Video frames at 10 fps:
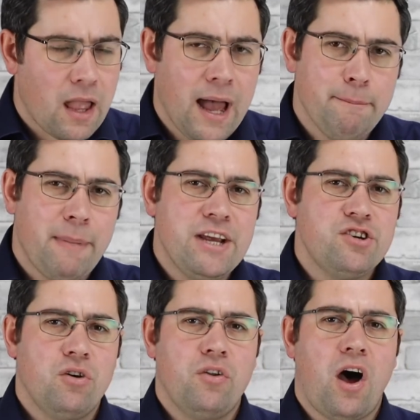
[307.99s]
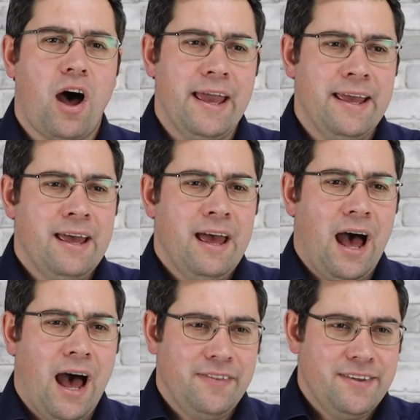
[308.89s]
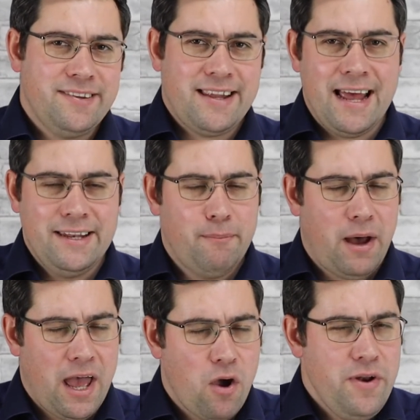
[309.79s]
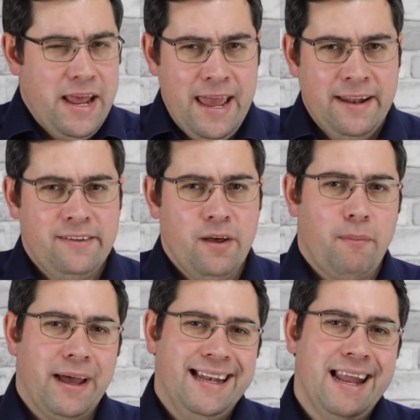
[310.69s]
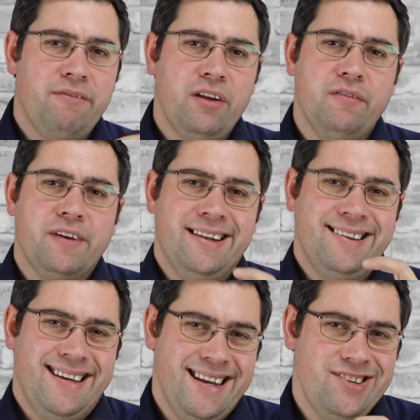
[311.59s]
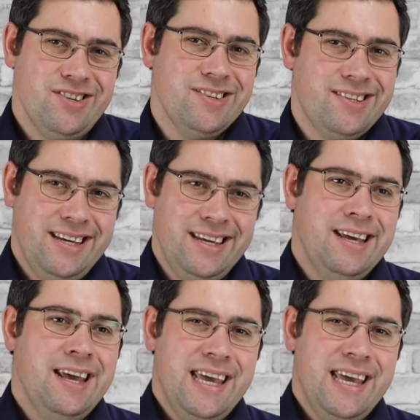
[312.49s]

and make sure that I understand in my own head that my level of contingency